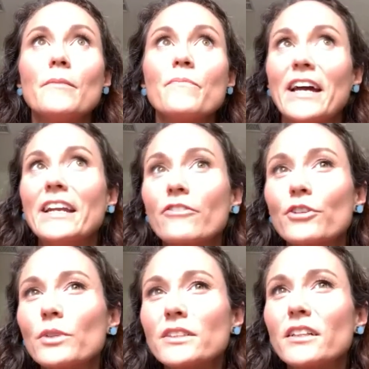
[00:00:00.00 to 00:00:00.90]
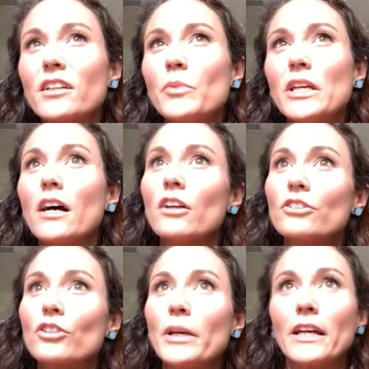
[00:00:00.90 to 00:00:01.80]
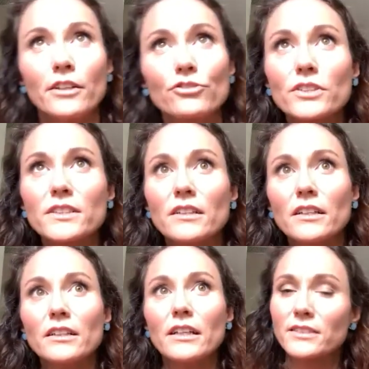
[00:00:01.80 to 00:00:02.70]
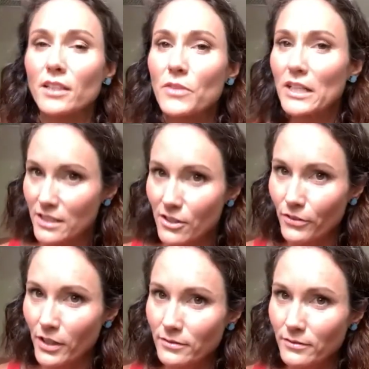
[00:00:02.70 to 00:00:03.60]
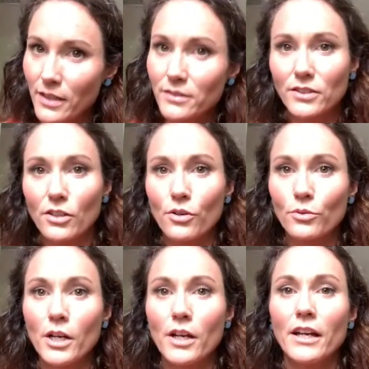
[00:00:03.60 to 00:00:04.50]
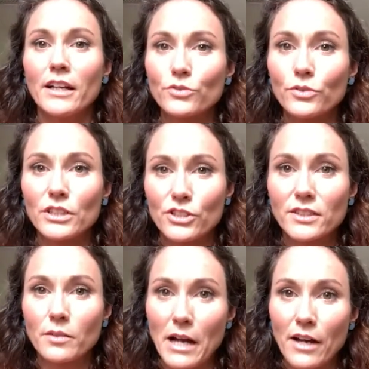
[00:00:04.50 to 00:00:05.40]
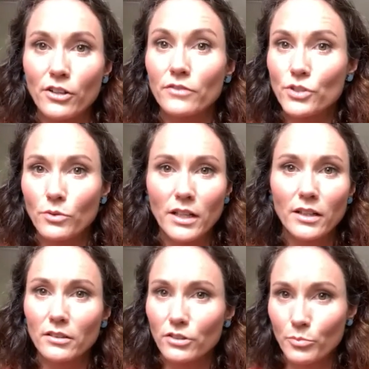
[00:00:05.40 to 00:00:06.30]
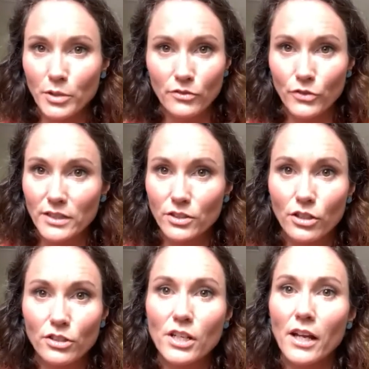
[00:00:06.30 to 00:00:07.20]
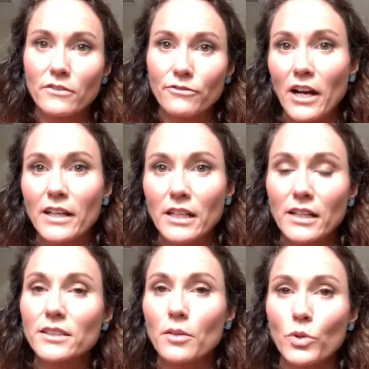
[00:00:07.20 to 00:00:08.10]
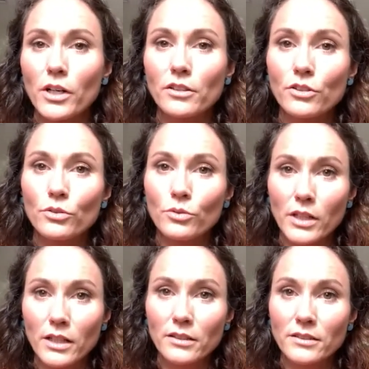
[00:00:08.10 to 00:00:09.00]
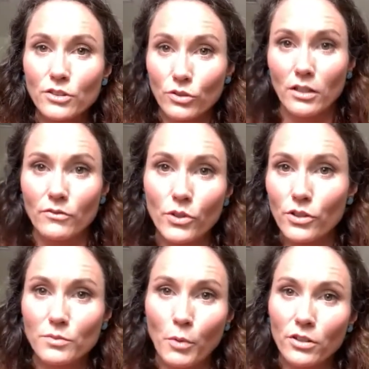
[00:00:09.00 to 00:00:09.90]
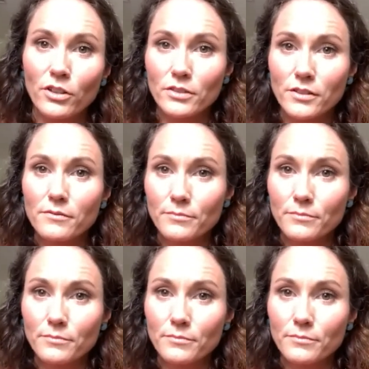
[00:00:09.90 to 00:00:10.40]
and everyone's going to be a little bit interested in something different. And so it's really just a matter of doing a little bit of research and finding someone who is looking for those partners.